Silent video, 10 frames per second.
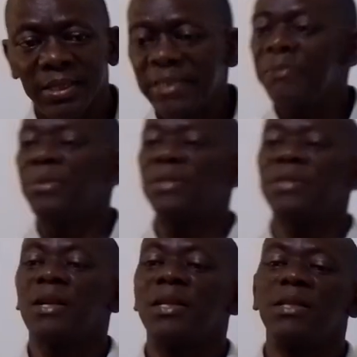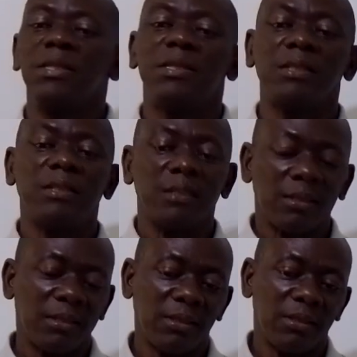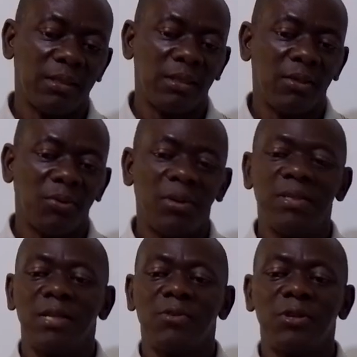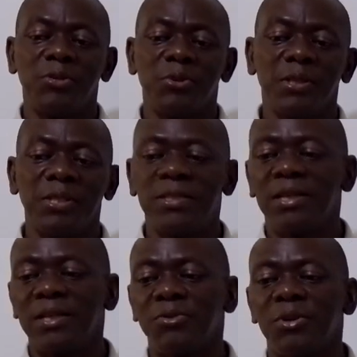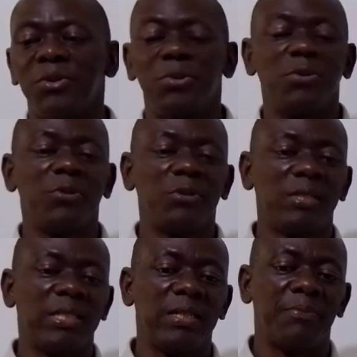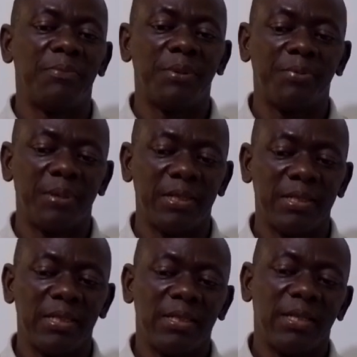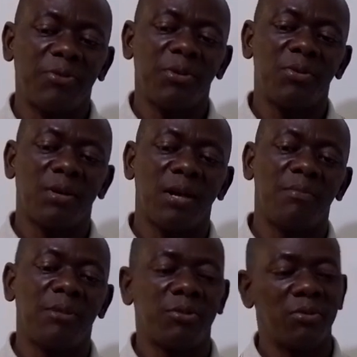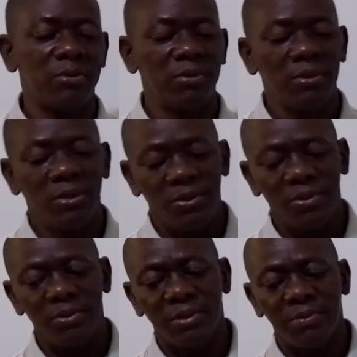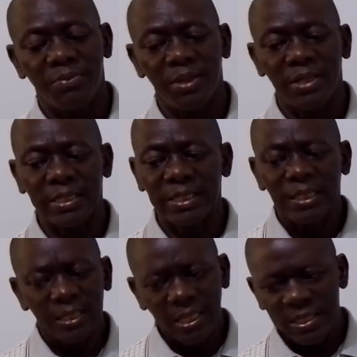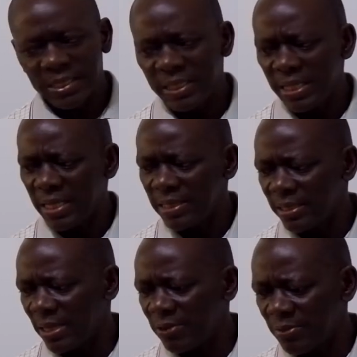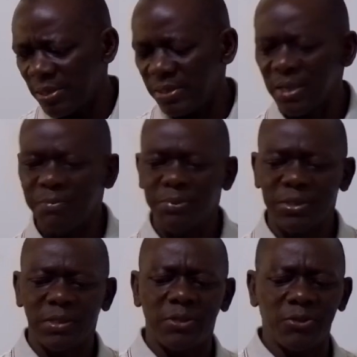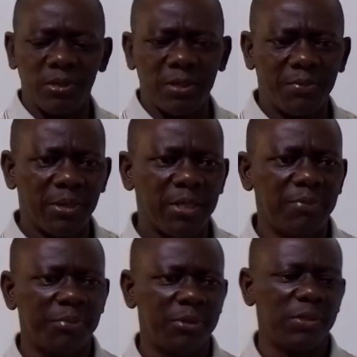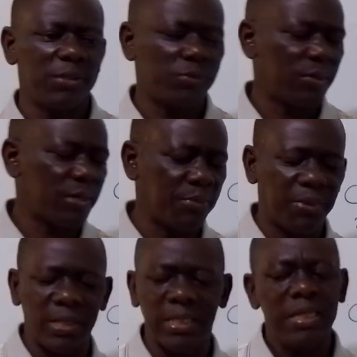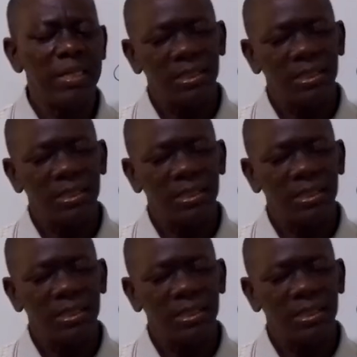It is basically eating. When you're going to eat, that's when you need a plate. That's when you come in to use a plate. Yes, here and there you may say, put this on a plate, put this on a plate.